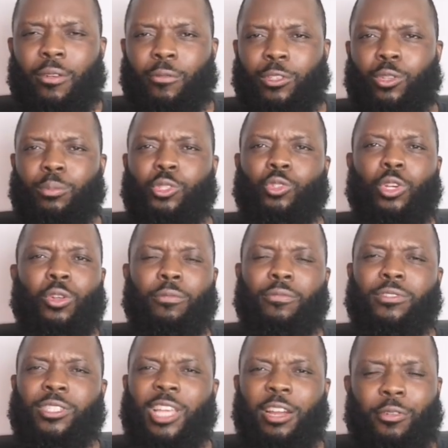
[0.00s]
for some sort of
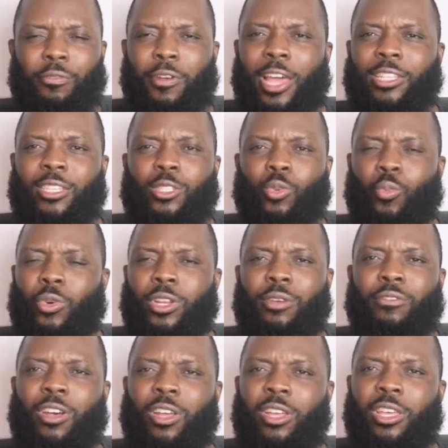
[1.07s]
sacrifices or
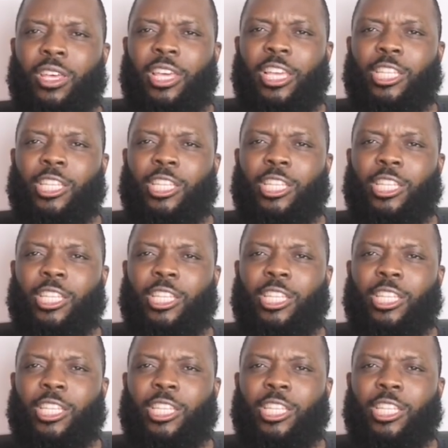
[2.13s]
whatever.